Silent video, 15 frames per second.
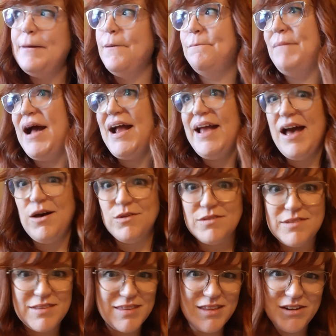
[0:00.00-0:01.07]
My
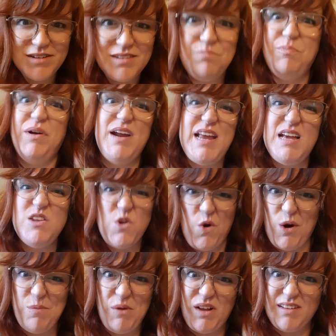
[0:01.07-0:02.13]
house looks pretty
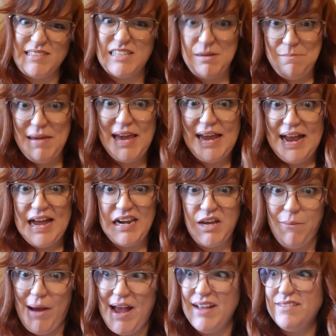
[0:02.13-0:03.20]
normal to me
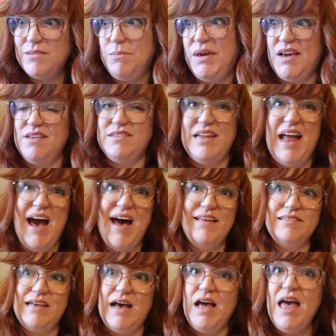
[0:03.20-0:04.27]
anyways, because it
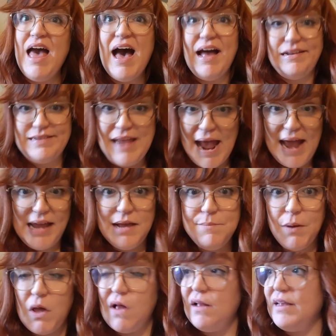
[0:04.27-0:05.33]
has a
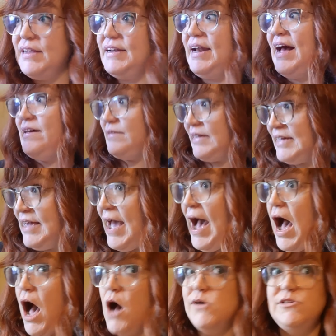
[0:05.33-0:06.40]
table and it has a
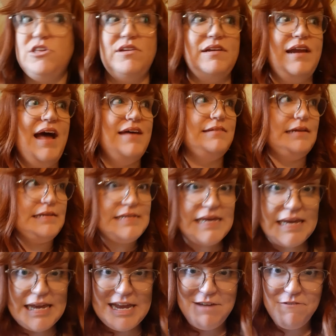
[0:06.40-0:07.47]
couch and it has a
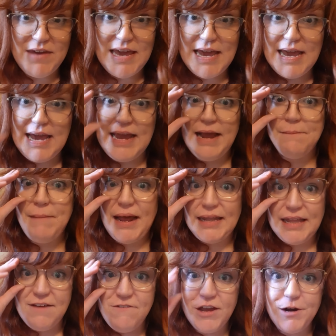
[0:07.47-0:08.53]
TV in my
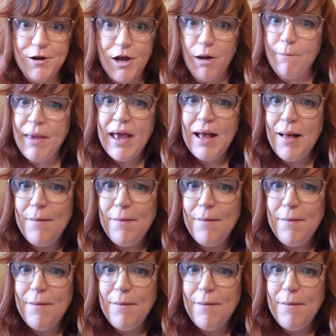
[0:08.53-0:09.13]
living room.